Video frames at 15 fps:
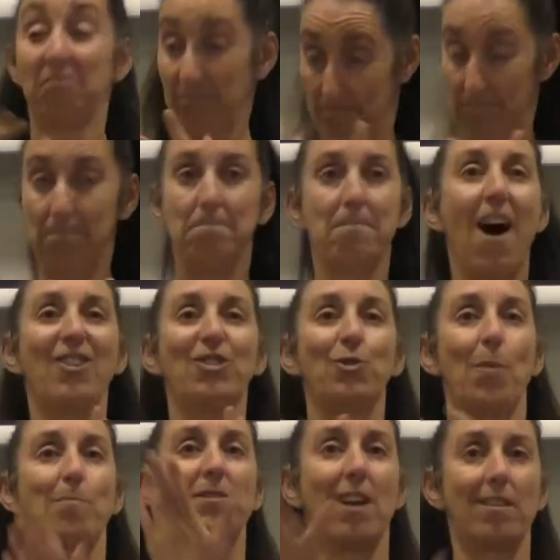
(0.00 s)
I
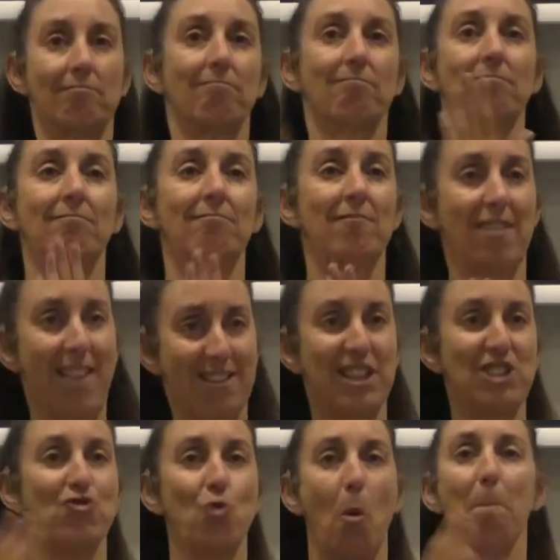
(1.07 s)
don't think of him
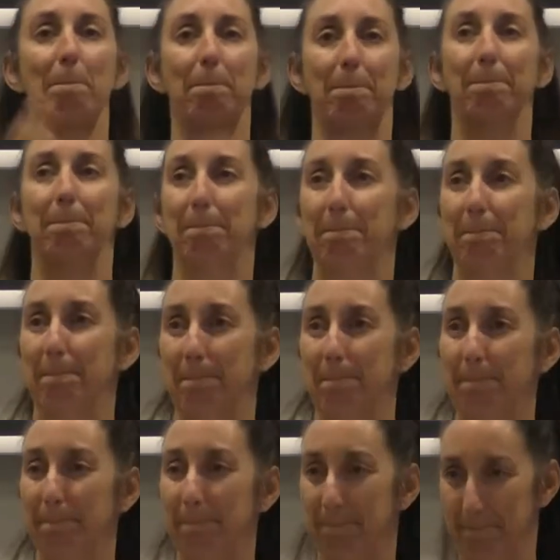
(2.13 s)
as my manager
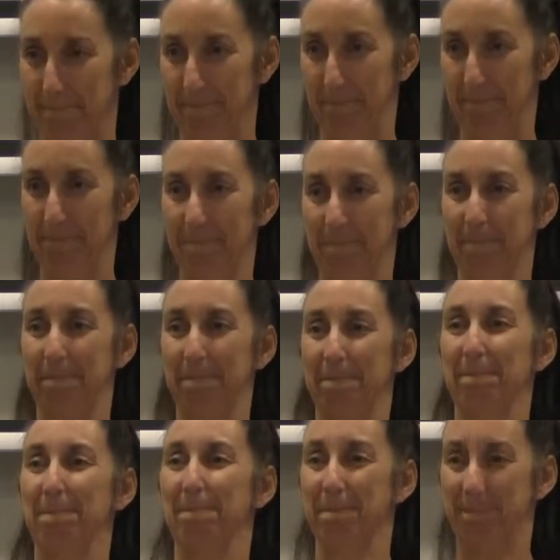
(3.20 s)
today. He's here with
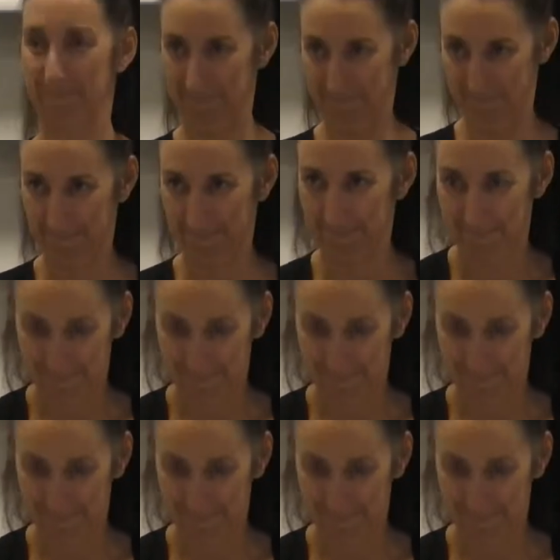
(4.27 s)
a different hat on.